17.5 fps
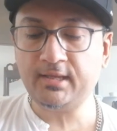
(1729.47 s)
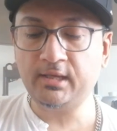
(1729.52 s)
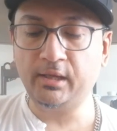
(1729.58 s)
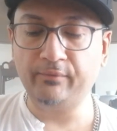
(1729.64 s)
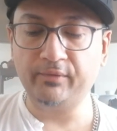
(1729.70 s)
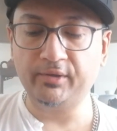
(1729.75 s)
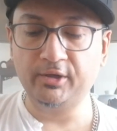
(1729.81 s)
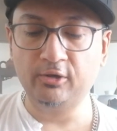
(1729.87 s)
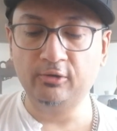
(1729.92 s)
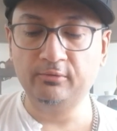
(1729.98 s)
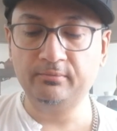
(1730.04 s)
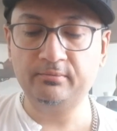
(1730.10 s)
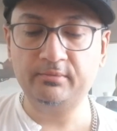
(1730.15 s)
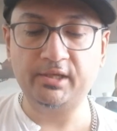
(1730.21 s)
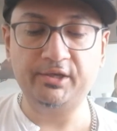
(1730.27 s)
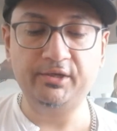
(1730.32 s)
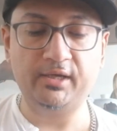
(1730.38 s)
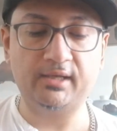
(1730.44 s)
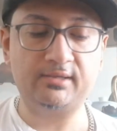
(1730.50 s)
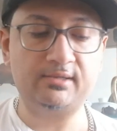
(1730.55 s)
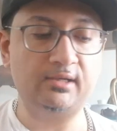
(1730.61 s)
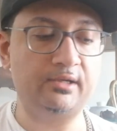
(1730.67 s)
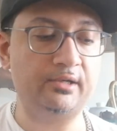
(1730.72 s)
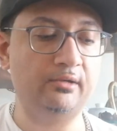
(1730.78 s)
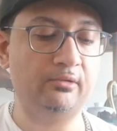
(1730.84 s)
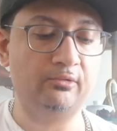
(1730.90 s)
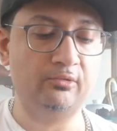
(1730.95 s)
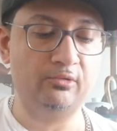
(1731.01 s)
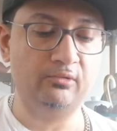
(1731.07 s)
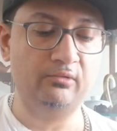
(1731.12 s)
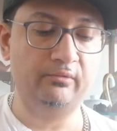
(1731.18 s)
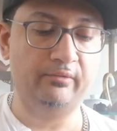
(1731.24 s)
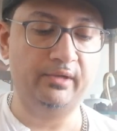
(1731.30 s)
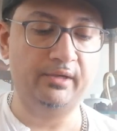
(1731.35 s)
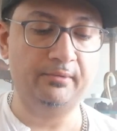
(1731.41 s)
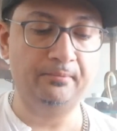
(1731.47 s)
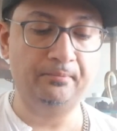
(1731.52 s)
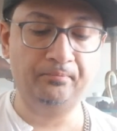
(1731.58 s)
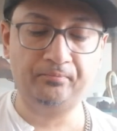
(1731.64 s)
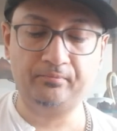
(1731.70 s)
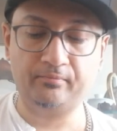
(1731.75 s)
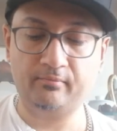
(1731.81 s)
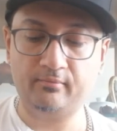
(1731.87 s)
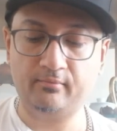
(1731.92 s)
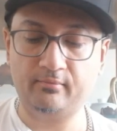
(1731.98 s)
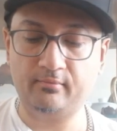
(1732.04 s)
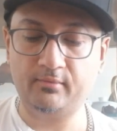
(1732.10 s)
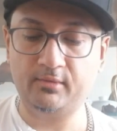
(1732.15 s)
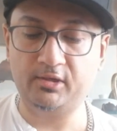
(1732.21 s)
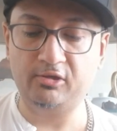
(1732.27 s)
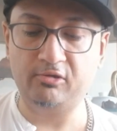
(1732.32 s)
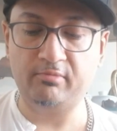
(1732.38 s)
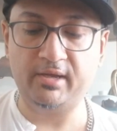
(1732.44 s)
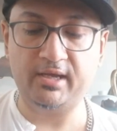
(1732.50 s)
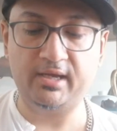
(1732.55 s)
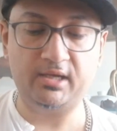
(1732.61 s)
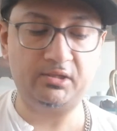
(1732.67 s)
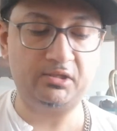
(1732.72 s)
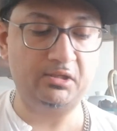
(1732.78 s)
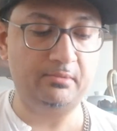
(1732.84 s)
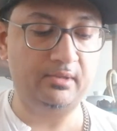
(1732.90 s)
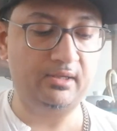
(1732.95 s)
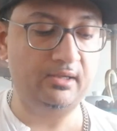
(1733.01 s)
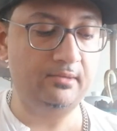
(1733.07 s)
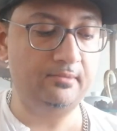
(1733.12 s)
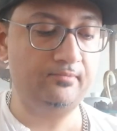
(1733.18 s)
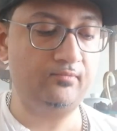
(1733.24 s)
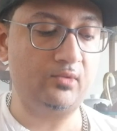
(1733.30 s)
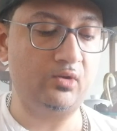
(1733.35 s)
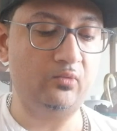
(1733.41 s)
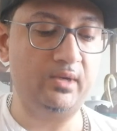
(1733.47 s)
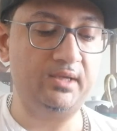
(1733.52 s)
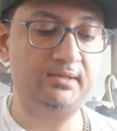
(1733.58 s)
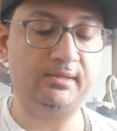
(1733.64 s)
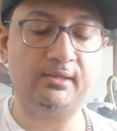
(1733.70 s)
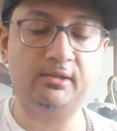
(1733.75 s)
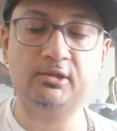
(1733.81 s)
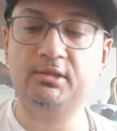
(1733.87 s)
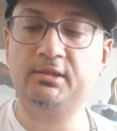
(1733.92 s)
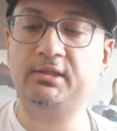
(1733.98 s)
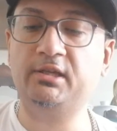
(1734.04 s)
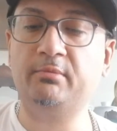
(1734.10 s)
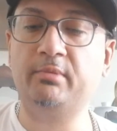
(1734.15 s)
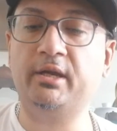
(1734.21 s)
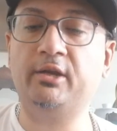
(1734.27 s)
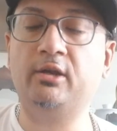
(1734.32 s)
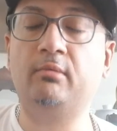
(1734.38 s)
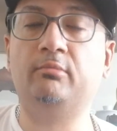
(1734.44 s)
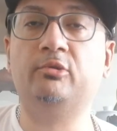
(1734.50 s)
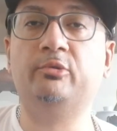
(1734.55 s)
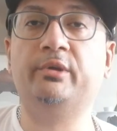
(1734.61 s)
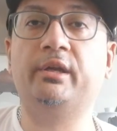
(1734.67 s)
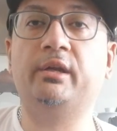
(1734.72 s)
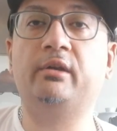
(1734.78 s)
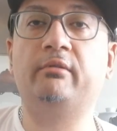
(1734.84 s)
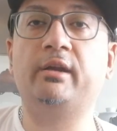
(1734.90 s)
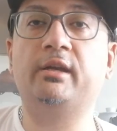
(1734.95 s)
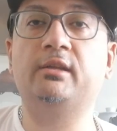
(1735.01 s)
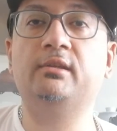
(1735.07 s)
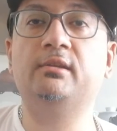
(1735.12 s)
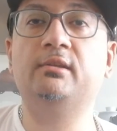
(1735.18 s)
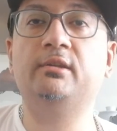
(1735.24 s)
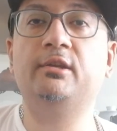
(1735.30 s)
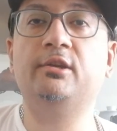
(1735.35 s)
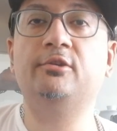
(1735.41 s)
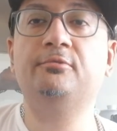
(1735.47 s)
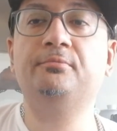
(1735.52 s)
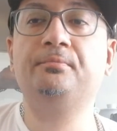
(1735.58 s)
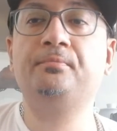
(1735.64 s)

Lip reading: If you don't, then you get stuck in a groove, and you may actually be wasting good tea by not brewing it correctly, you know?